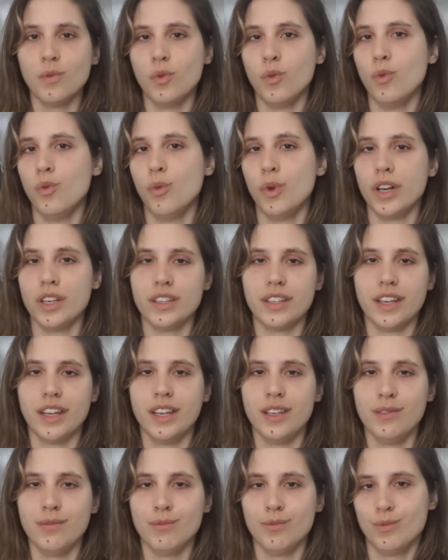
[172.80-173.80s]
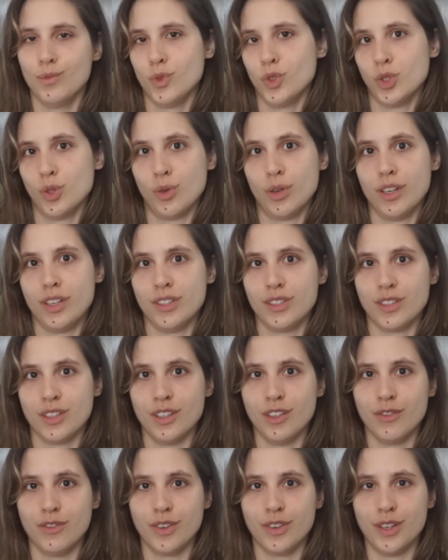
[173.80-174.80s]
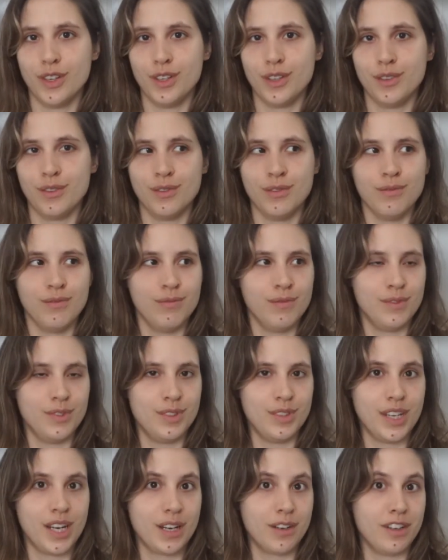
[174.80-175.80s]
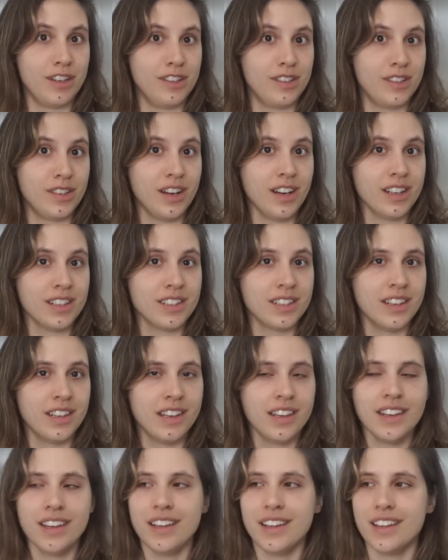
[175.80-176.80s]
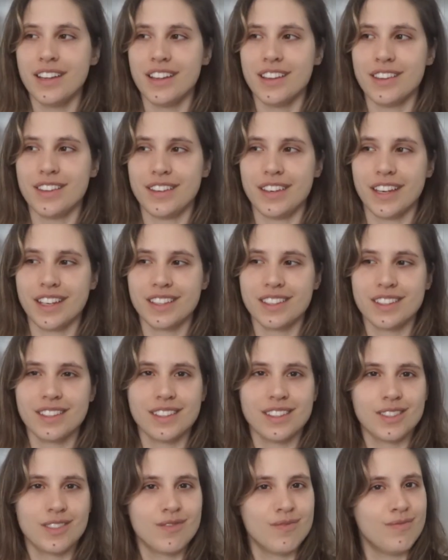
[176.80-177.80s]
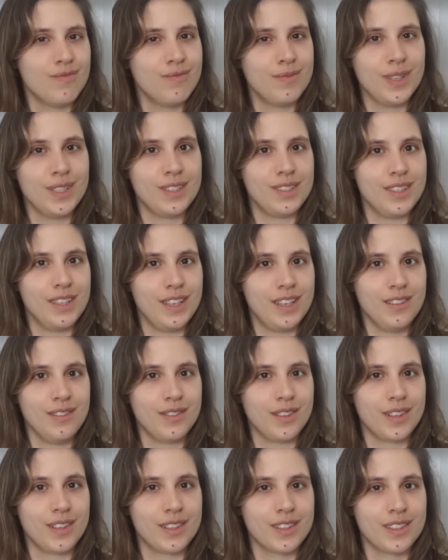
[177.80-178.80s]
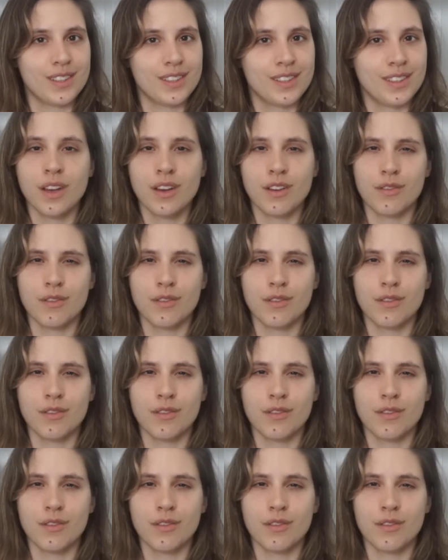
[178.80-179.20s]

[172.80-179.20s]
One day, soy is good for you, dairy is not. The next, it's the inverse.